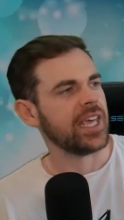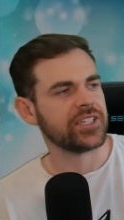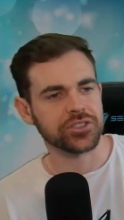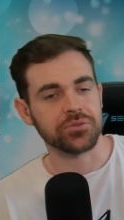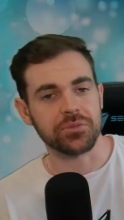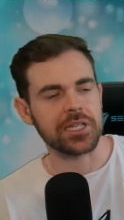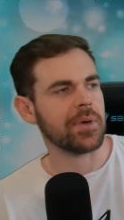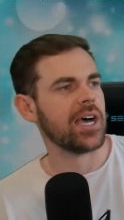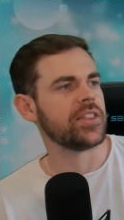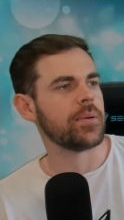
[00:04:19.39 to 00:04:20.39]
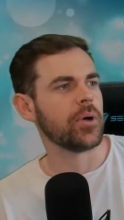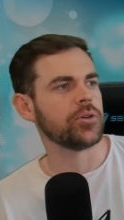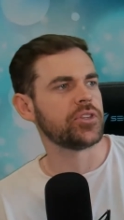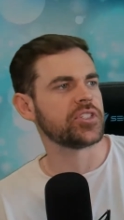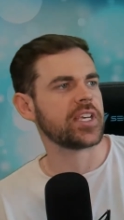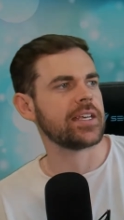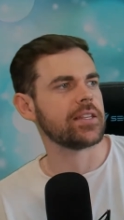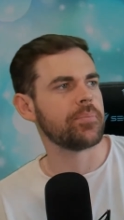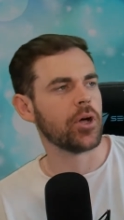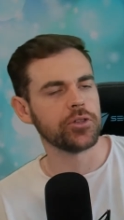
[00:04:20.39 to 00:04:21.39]
It doesn't really matter. They're both the
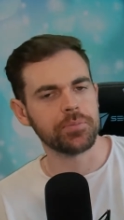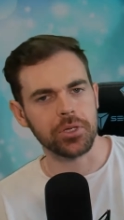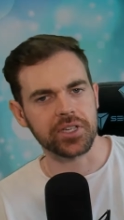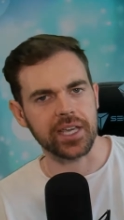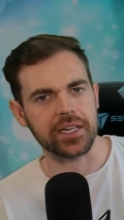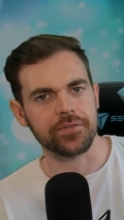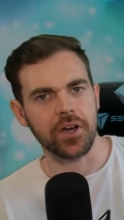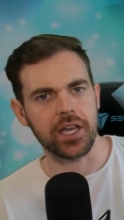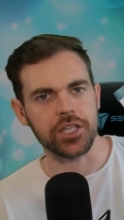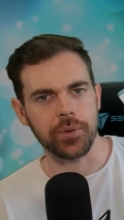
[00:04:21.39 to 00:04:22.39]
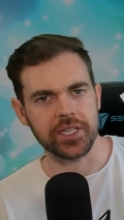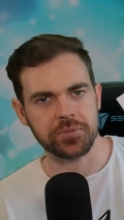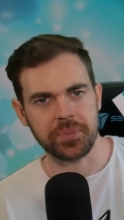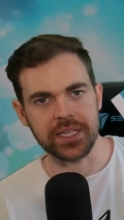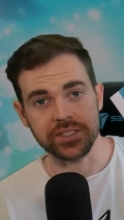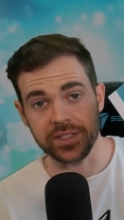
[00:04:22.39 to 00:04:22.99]
same. They both plug in via USB.